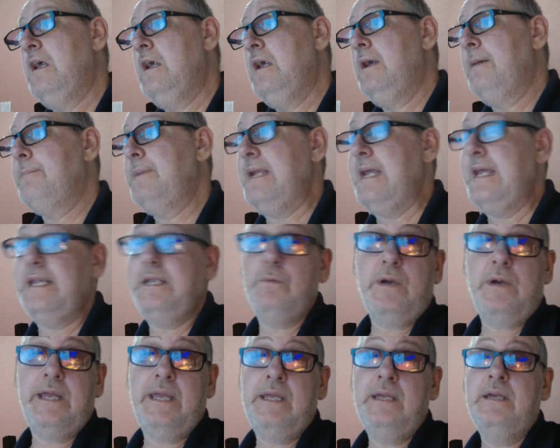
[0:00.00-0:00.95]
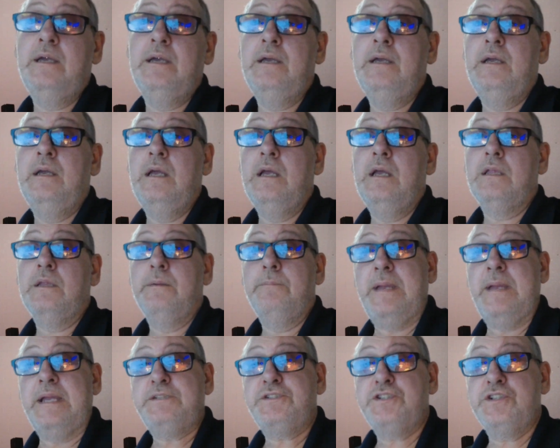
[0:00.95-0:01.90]
But anyway,
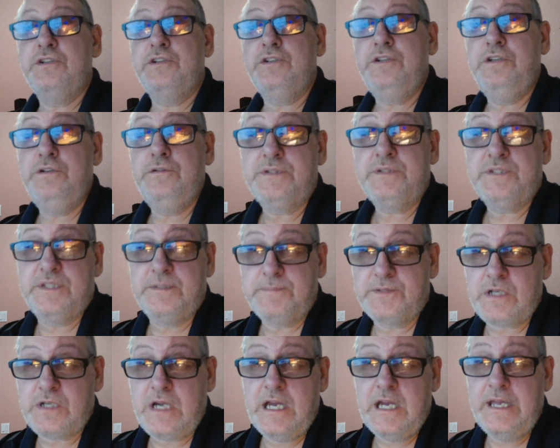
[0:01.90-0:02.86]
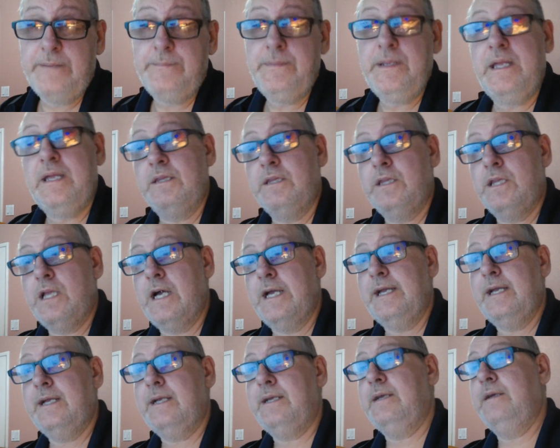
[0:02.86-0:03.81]
make sure you subscribe and
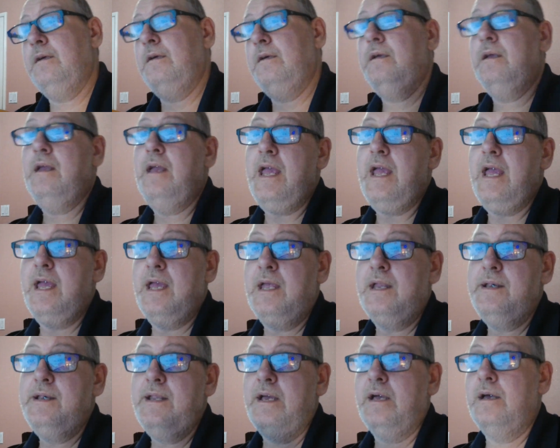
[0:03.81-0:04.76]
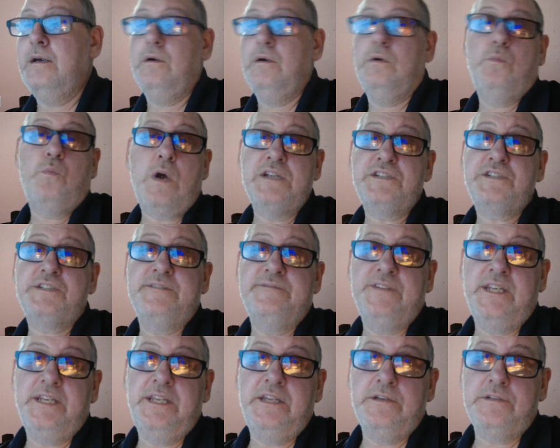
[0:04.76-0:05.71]
like and watch the
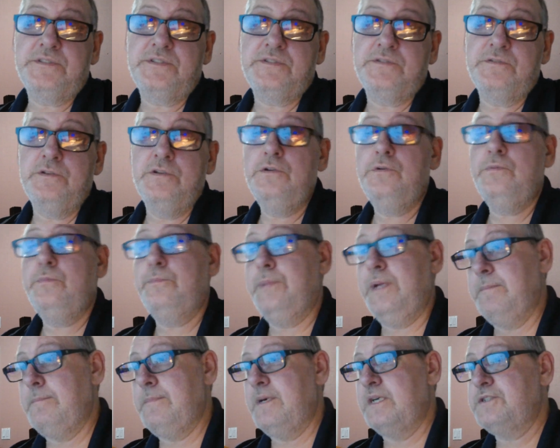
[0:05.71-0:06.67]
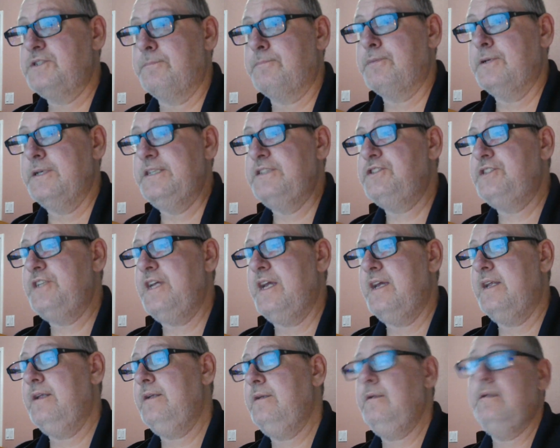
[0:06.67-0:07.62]
videos through. Be much
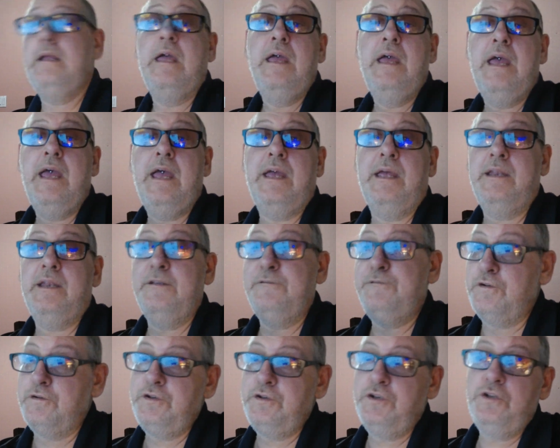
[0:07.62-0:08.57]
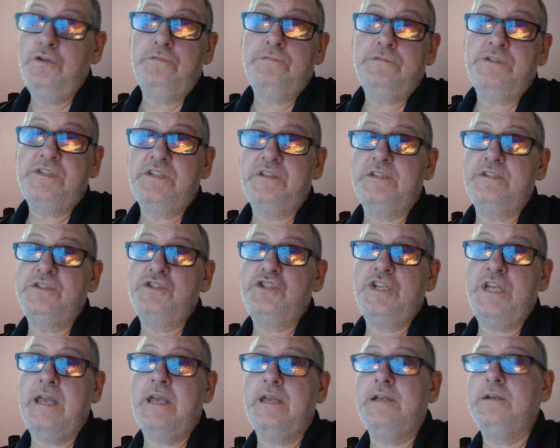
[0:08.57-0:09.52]
appreciated. And if you're new to the
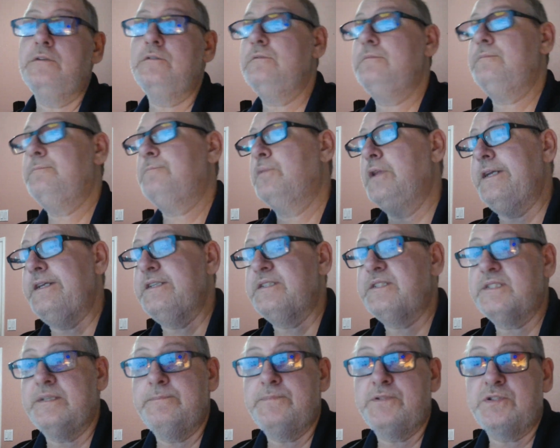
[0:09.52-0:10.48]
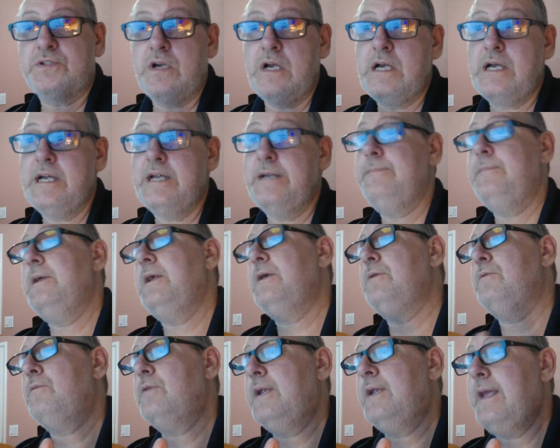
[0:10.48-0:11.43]
channel, please subscribe.
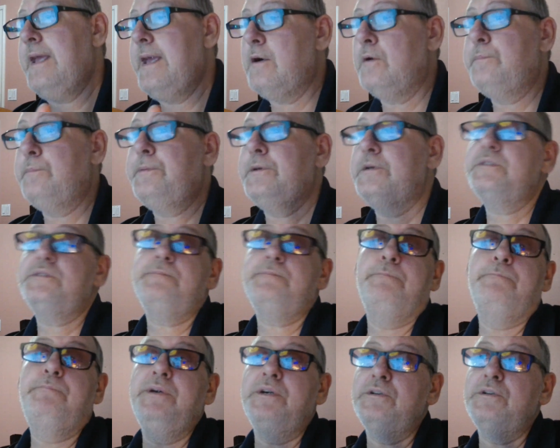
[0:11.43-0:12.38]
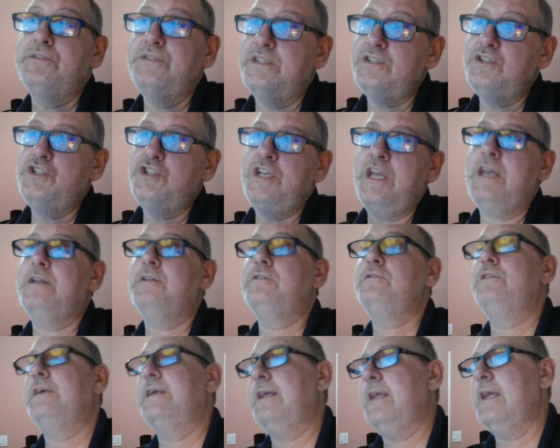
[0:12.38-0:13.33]
It would help us build the
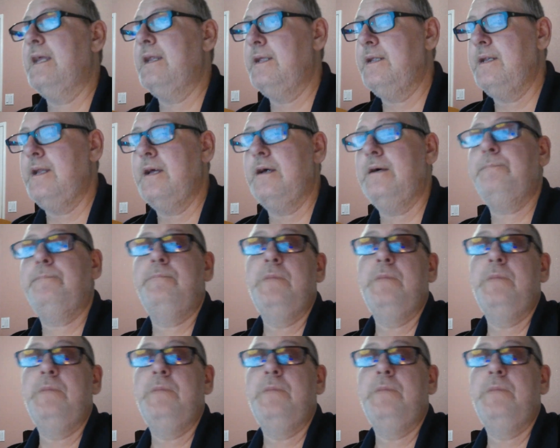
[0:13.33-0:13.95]
channel and get it up